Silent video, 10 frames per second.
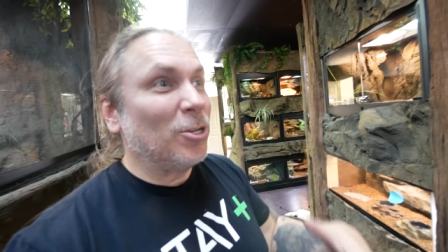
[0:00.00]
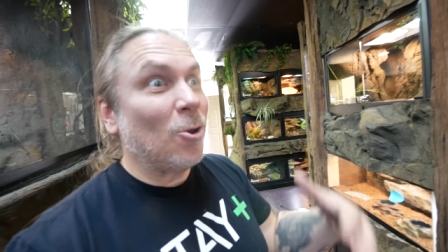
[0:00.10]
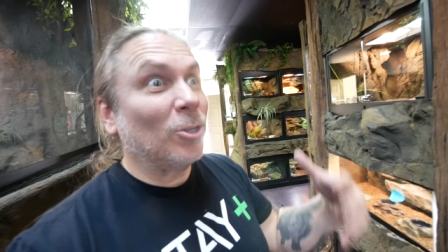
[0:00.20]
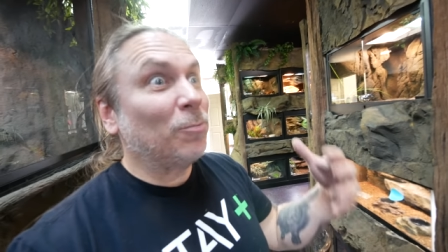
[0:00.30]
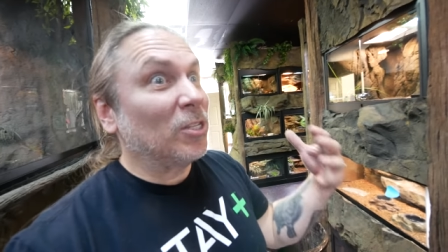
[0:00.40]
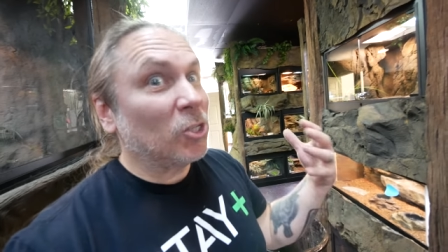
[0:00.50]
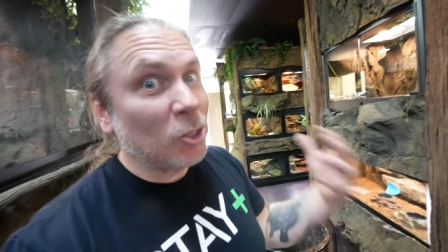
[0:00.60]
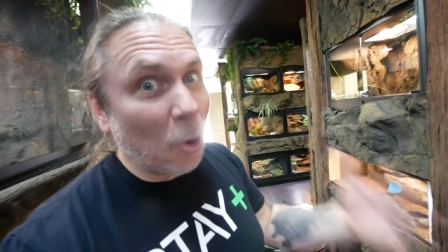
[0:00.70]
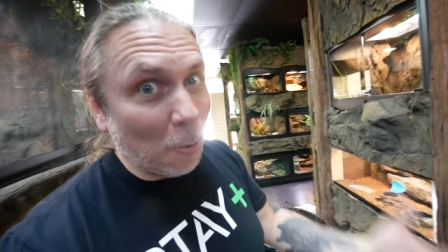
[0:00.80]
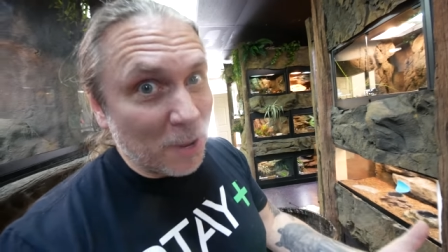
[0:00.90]
You know, it's been
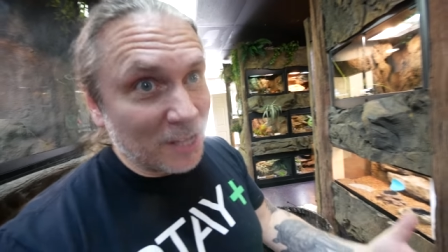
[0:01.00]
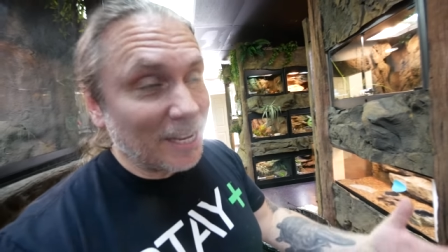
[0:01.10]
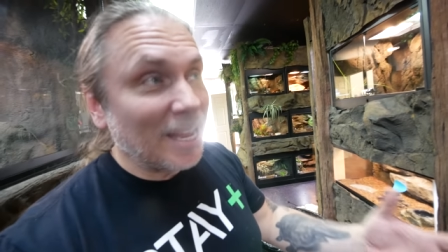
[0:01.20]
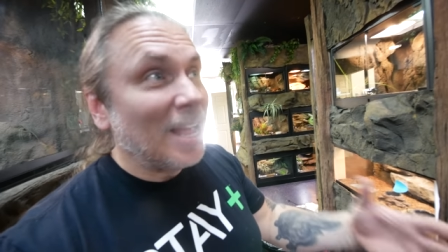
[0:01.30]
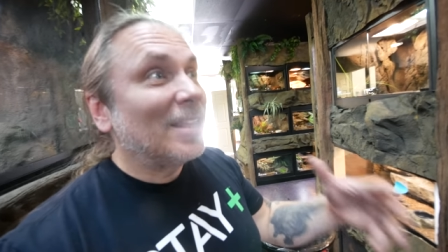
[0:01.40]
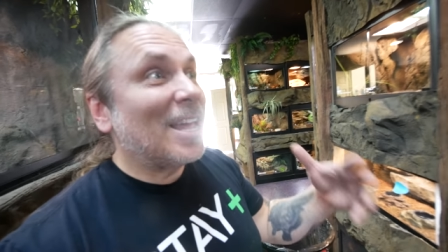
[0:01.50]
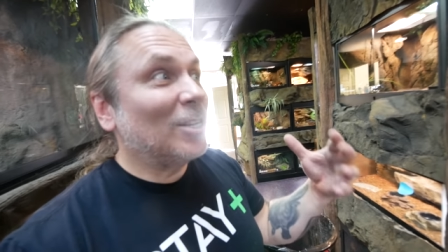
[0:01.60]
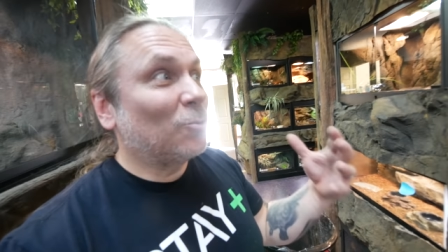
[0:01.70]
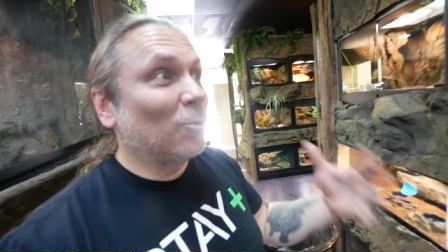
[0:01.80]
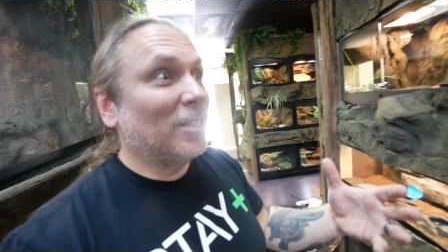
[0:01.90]
so busy that
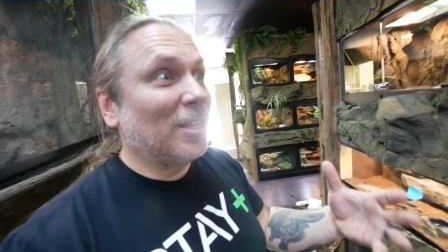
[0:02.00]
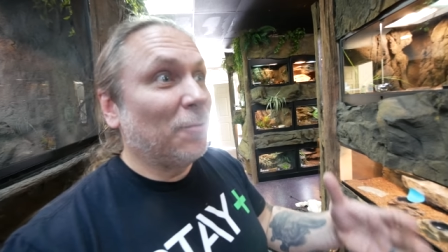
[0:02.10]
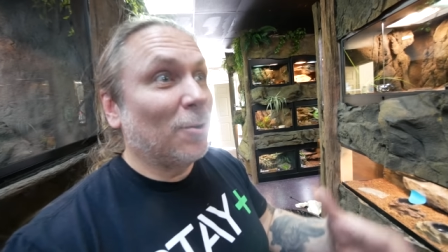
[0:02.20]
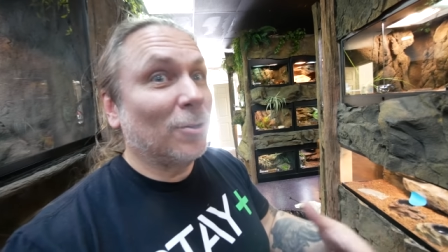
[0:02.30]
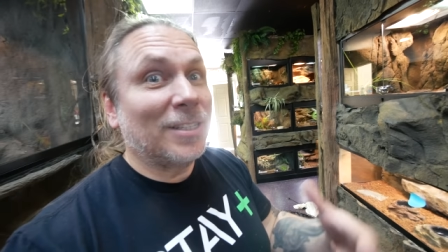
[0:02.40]
it's really difficult